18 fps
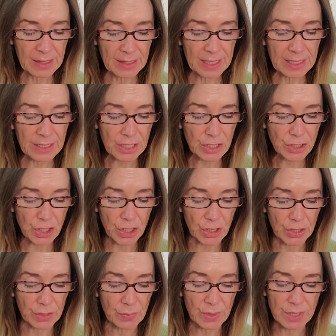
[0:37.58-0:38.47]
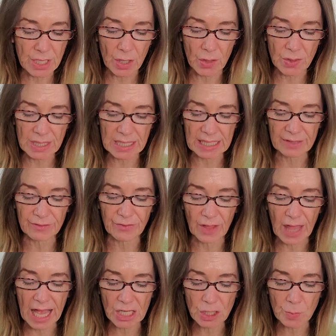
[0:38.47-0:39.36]
This in turn results in
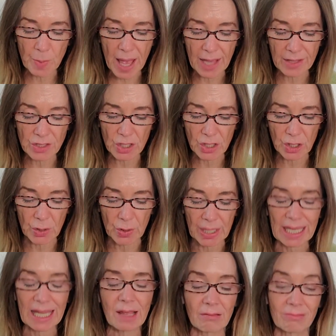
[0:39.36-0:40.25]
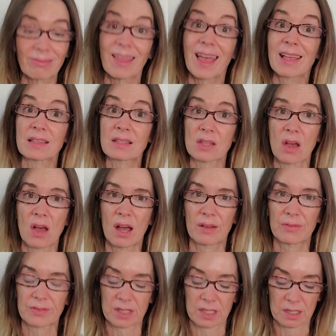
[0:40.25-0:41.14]
flashbacks occurring less
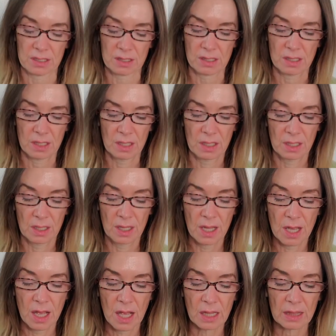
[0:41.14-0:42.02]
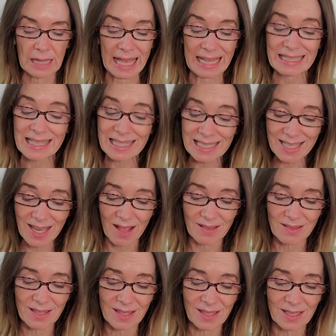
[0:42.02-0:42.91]
often, less
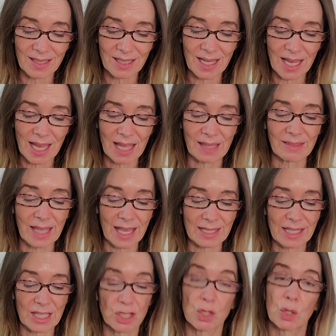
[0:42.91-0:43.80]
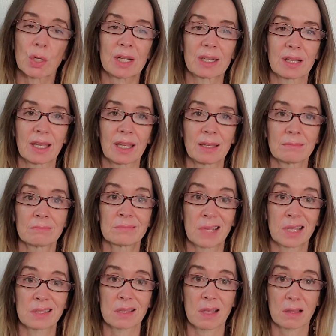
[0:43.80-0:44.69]
intensely, and less enduringly.
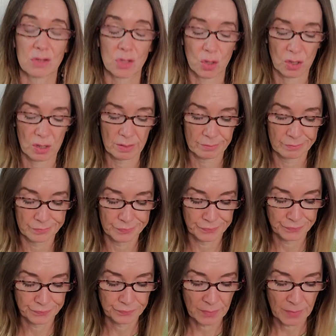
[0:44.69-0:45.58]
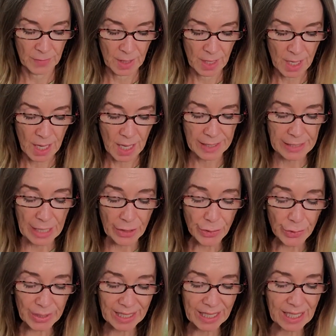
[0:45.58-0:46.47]
That sounds good.
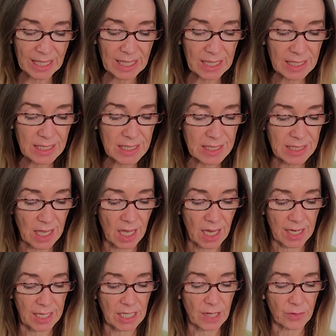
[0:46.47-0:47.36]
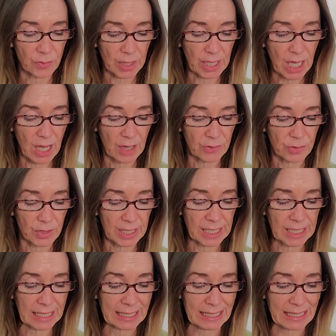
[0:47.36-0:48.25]
Another key sign of
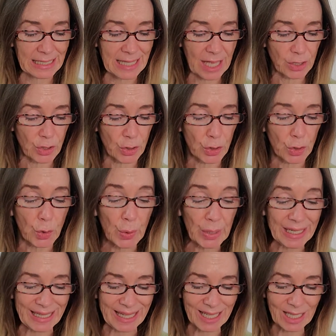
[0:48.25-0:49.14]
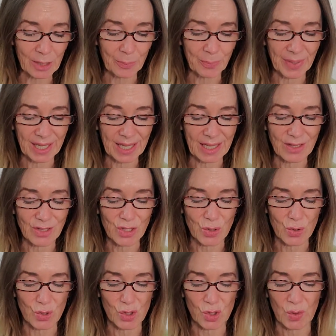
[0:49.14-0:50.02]
recovering is that your critic
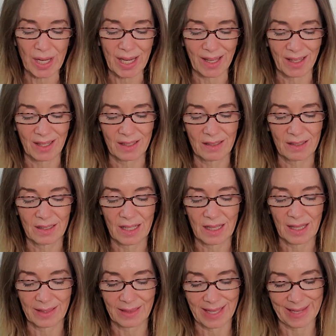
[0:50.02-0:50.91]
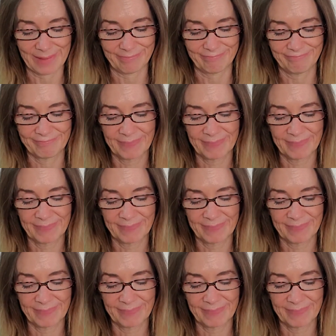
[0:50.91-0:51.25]
begins to shrink, I like that,